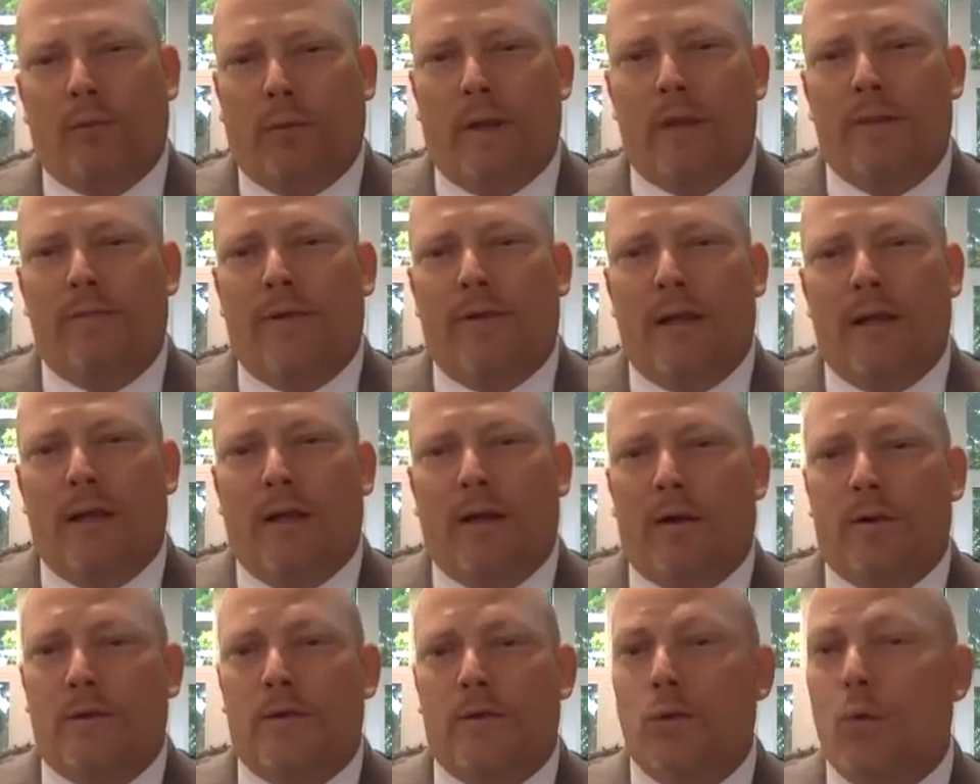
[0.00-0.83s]
renovating
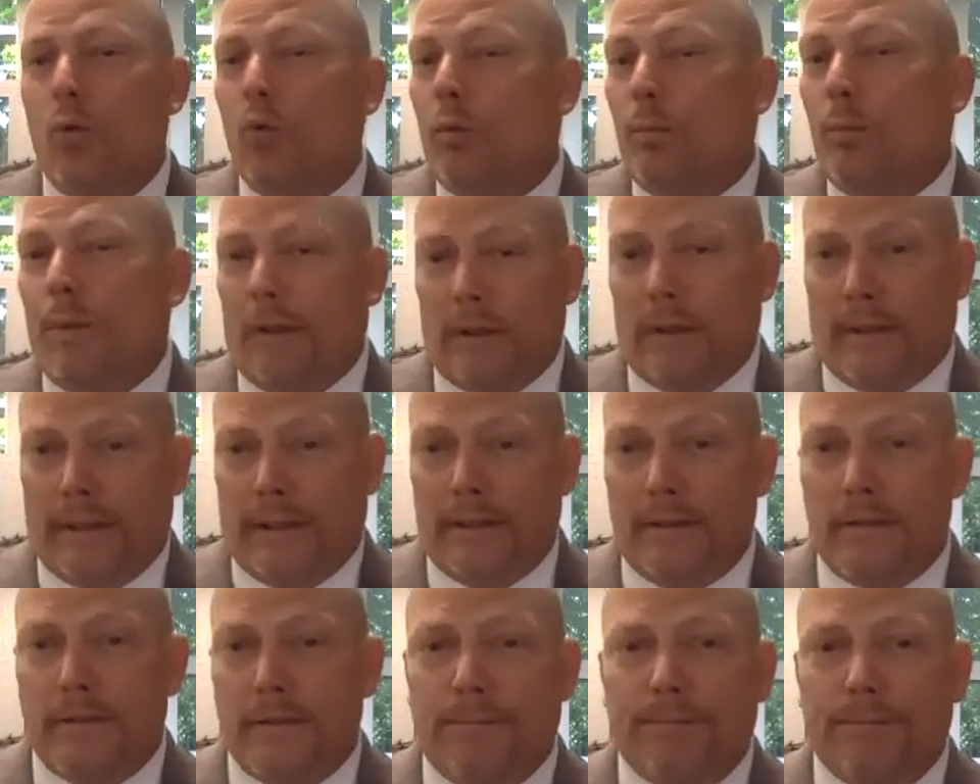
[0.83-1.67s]
our school
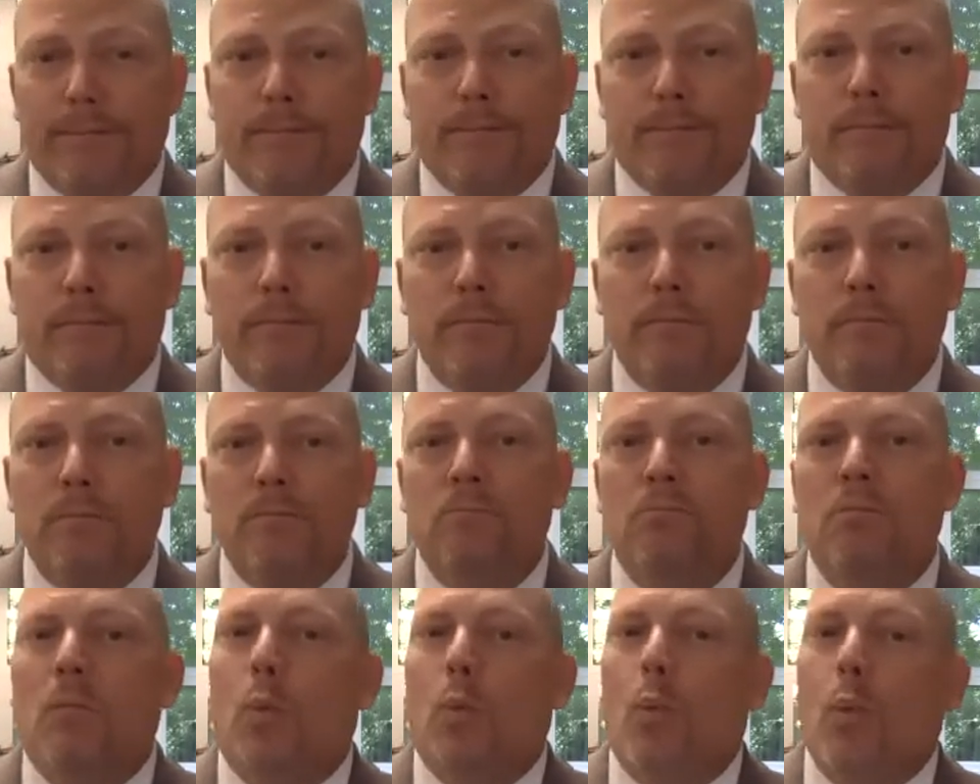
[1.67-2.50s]
buildings,
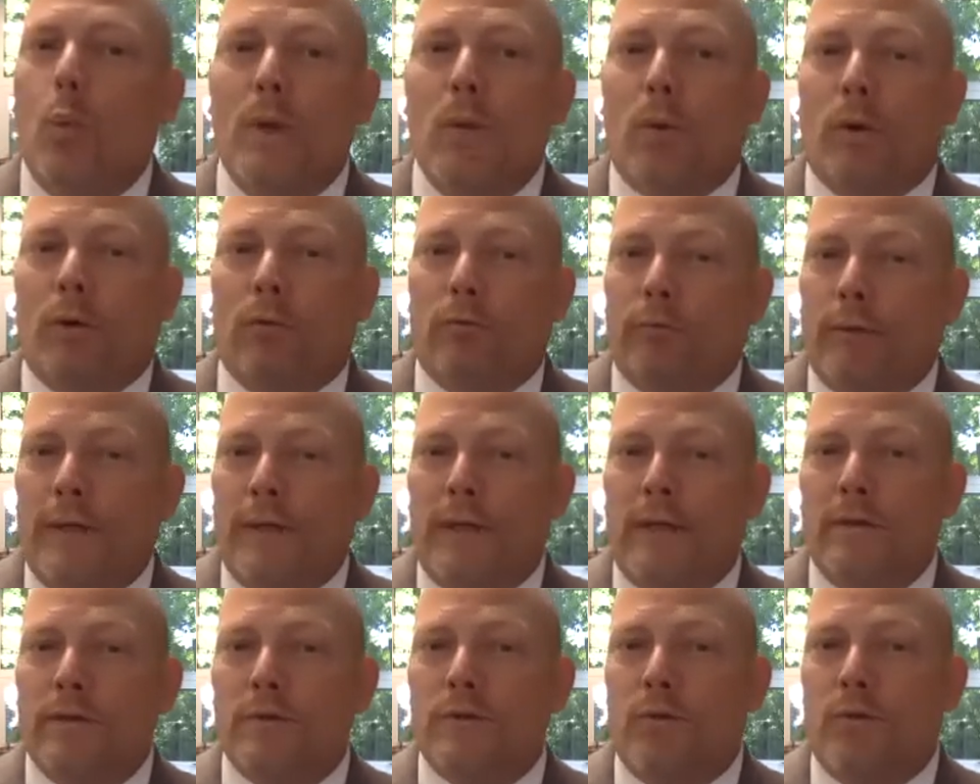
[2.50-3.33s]
we were
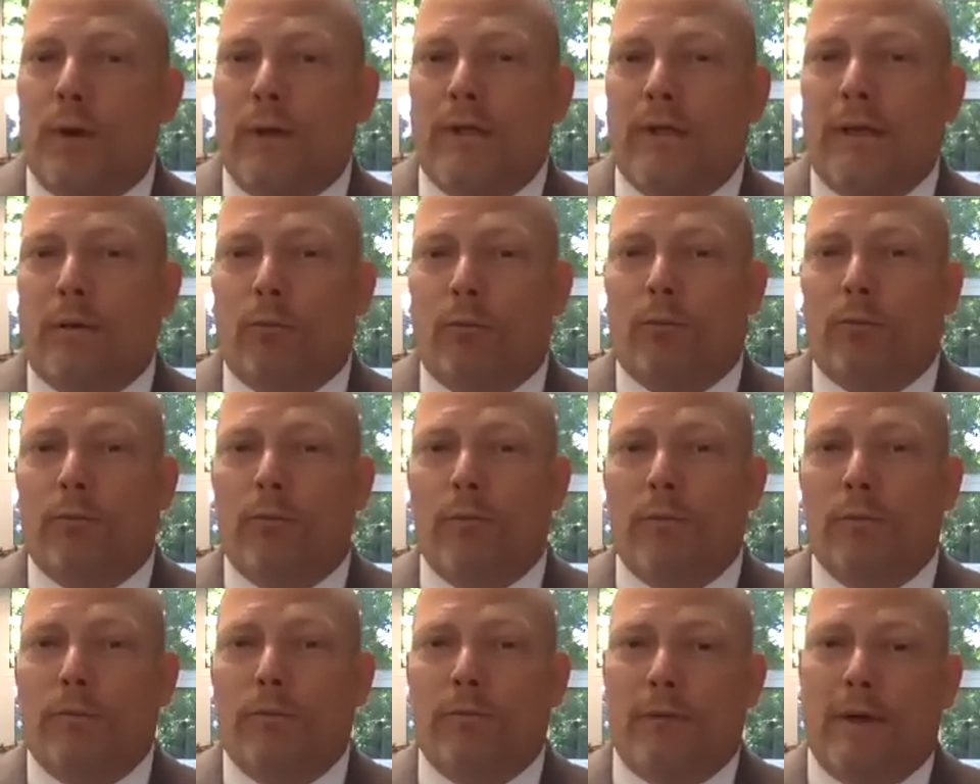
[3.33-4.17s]
reconstructing and
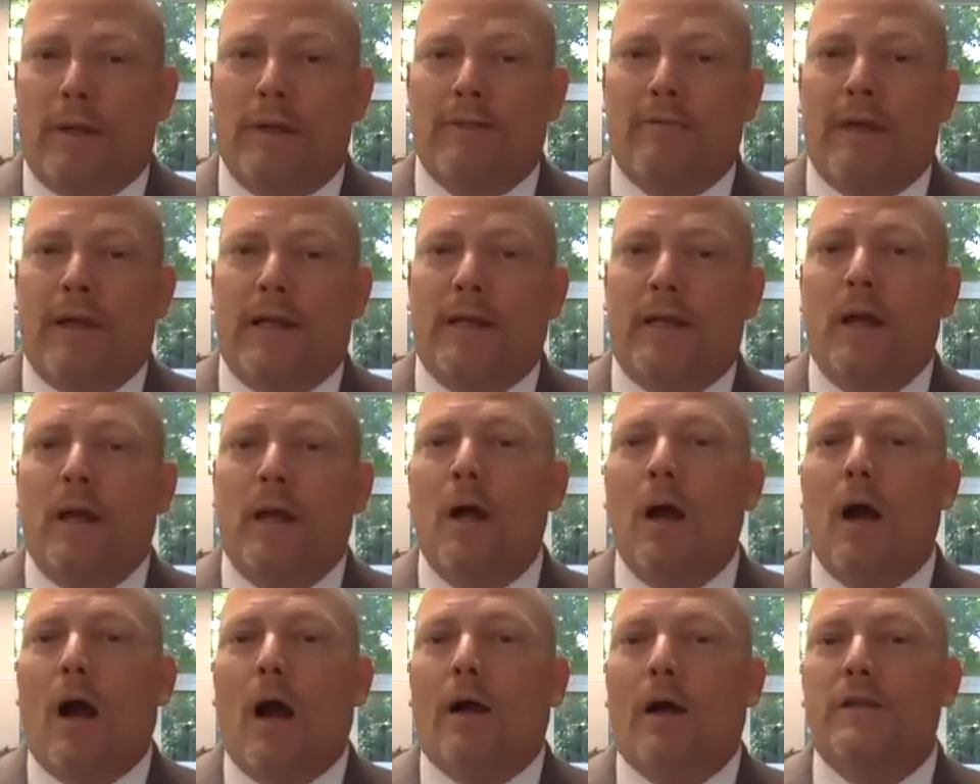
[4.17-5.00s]
renovating
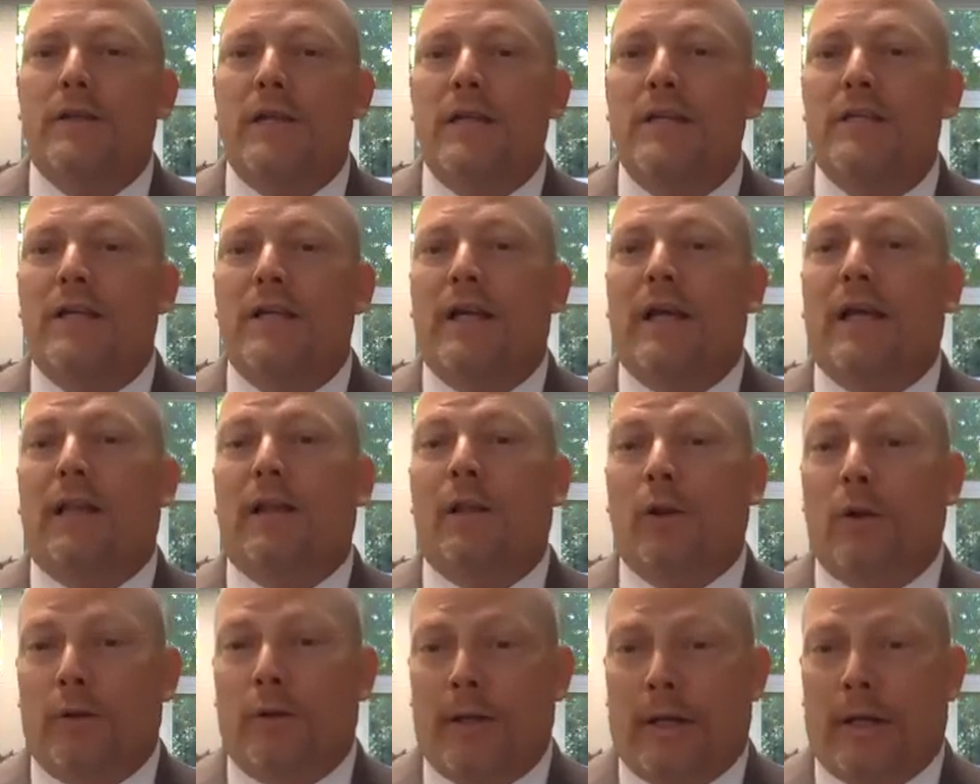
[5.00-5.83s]
our teaching and
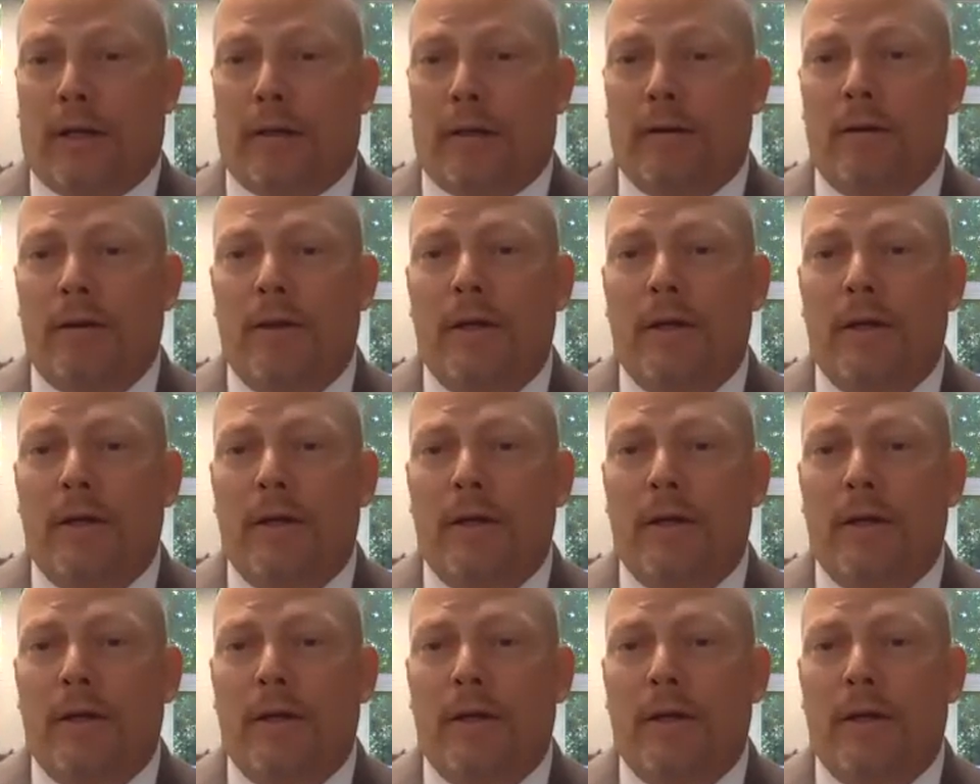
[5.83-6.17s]
learning